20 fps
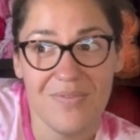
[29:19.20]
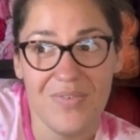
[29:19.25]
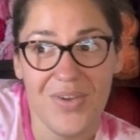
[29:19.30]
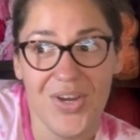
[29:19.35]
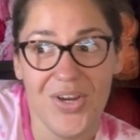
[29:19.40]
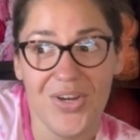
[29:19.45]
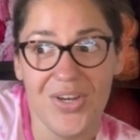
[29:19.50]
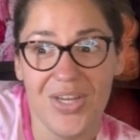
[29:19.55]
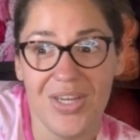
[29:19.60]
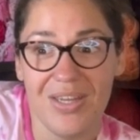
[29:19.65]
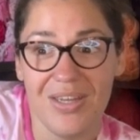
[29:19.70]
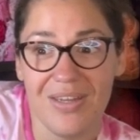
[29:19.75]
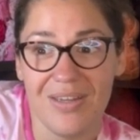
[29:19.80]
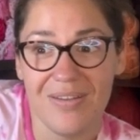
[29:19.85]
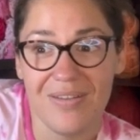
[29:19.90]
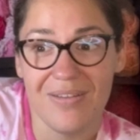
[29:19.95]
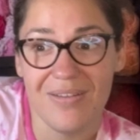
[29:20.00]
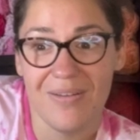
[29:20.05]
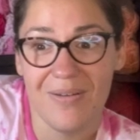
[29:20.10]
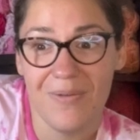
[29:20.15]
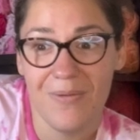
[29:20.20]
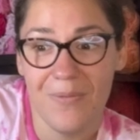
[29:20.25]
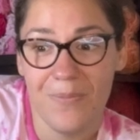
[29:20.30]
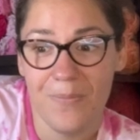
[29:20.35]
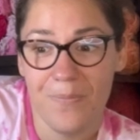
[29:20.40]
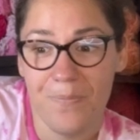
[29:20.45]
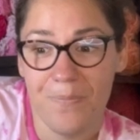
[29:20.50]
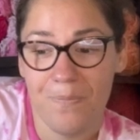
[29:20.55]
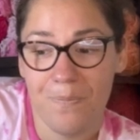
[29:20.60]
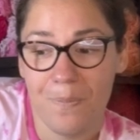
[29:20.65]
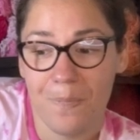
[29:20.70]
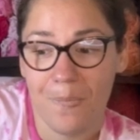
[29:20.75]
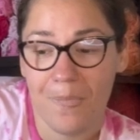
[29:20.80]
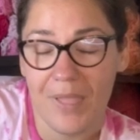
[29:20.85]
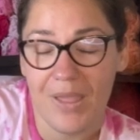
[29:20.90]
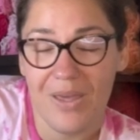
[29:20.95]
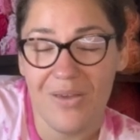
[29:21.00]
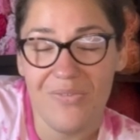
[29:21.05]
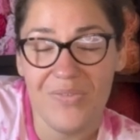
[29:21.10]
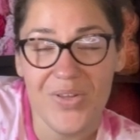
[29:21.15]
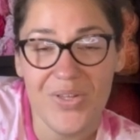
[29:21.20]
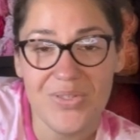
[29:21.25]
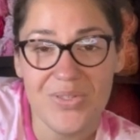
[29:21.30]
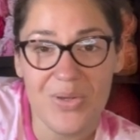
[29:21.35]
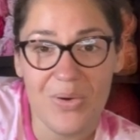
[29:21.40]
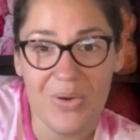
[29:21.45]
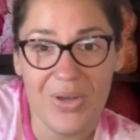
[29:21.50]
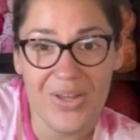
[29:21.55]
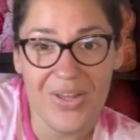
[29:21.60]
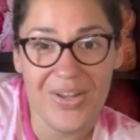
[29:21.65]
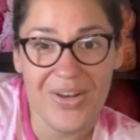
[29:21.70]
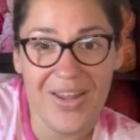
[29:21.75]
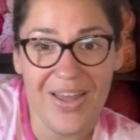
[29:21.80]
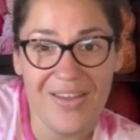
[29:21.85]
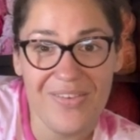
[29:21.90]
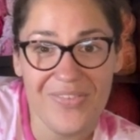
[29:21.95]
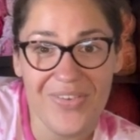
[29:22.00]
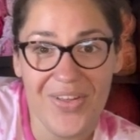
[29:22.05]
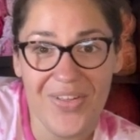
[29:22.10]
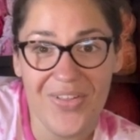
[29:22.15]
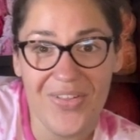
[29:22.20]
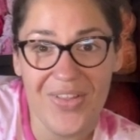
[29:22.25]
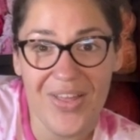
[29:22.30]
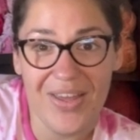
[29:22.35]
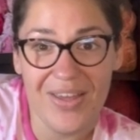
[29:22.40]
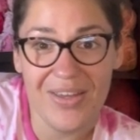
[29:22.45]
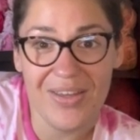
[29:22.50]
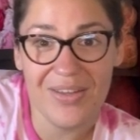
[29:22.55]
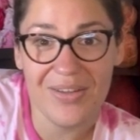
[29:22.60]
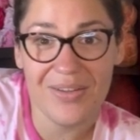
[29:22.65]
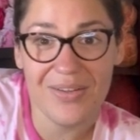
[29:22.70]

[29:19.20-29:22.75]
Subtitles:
I felt so good. I felt like